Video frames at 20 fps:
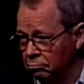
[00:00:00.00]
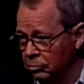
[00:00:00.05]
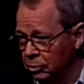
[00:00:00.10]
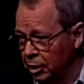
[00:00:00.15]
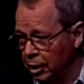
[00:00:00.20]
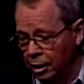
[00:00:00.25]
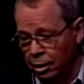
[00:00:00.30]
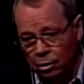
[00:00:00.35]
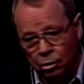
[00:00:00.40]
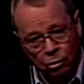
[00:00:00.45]

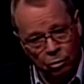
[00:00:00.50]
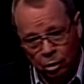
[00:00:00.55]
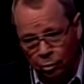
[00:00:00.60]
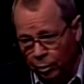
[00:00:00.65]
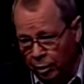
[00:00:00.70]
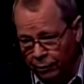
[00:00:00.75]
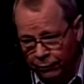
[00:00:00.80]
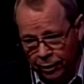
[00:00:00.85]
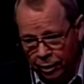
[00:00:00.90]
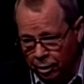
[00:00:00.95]
They didn't know they were
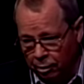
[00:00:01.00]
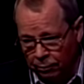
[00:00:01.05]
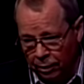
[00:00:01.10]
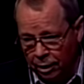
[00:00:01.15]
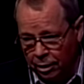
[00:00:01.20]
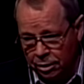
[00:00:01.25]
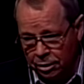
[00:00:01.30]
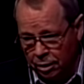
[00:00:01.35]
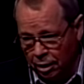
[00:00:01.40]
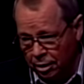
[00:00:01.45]
living in the
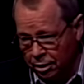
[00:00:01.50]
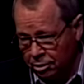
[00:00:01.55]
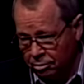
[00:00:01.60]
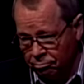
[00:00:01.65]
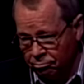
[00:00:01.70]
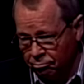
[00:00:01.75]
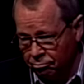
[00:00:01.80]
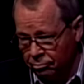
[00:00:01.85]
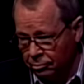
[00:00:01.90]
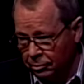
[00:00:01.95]
Renaissance.
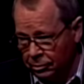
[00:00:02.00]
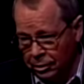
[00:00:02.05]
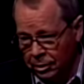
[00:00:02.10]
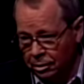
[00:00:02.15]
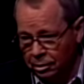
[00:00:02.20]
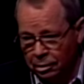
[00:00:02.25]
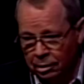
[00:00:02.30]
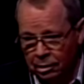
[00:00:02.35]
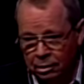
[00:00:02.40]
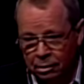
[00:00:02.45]

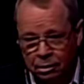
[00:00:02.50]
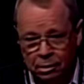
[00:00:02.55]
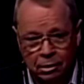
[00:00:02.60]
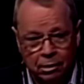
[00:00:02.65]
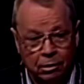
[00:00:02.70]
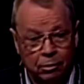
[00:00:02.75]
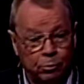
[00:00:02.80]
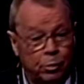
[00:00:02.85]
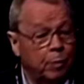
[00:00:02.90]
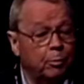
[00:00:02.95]

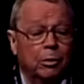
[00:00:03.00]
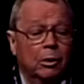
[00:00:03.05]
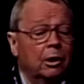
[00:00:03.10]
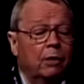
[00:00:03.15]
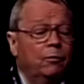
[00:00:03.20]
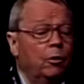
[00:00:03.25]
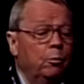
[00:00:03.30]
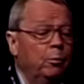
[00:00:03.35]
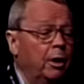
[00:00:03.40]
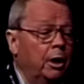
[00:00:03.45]
People who
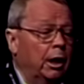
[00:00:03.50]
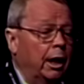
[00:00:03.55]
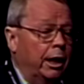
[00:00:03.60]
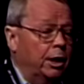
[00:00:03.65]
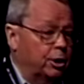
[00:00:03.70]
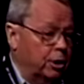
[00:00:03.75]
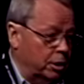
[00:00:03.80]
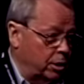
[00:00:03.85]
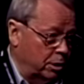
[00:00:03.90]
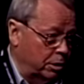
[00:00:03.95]
lived in the Middle
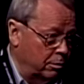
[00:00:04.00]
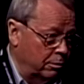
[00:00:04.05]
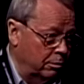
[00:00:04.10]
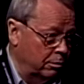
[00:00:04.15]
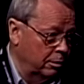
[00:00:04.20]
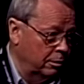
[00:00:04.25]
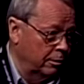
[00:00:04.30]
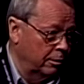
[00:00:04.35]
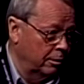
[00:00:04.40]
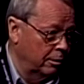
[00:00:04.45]
Ages
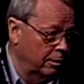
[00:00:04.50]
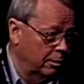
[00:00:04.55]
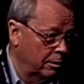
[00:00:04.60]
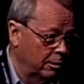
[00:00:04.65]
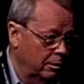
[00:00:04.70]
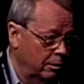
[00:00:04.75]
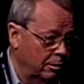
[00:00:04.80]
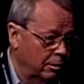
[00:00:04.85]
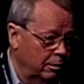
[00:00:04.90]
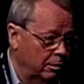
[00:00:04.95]

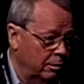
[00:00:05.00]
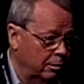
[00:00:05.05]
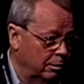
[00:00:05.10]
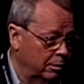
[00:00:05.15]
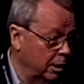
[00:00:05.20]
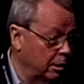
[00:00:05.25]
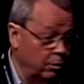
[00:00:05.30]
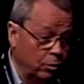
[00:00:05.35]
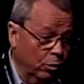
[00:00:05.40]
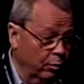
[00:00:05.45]

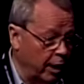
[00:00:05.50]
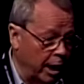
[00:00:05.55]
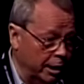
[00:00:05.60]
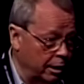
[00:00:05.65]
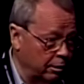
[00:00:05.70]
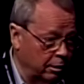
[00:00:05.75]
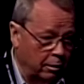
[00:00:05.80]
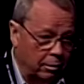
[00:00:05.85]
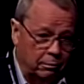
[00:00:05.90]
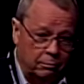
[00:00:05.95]
didn't know that either.